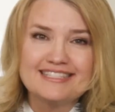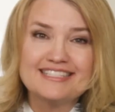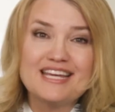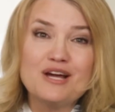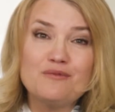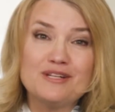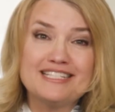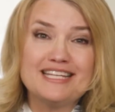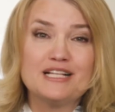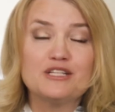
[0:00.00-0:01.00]
Today I want
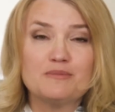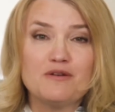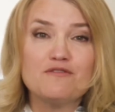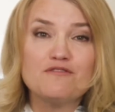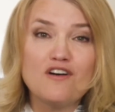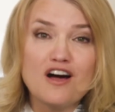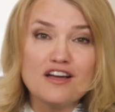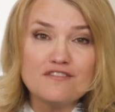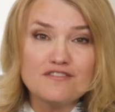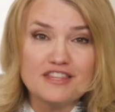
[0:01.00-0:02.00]
to tell you about
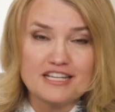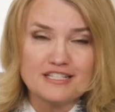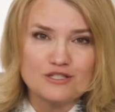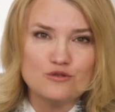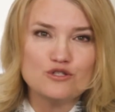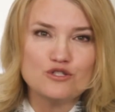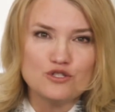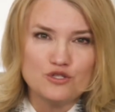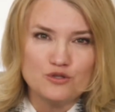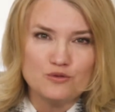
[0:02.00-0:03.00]
five things you
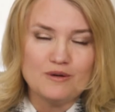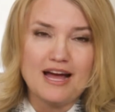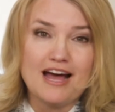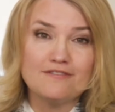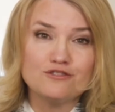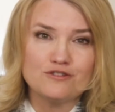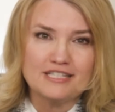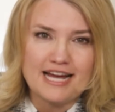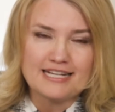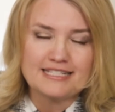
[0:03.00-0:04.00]
should do after
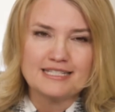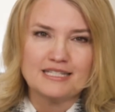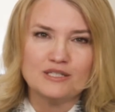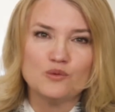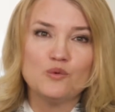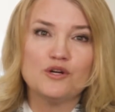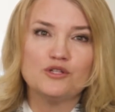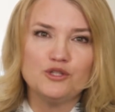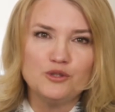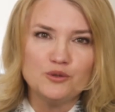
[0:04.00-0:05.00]
an accident where
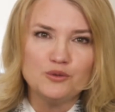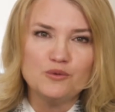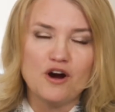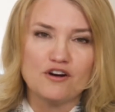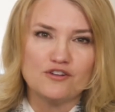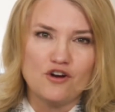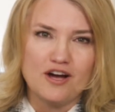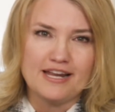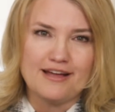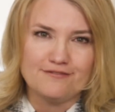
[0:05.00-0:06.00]
you are
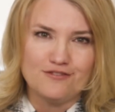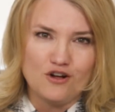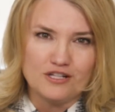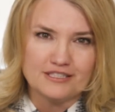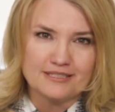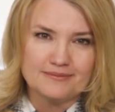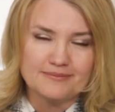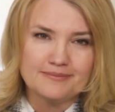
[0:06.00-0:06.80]
not at fault.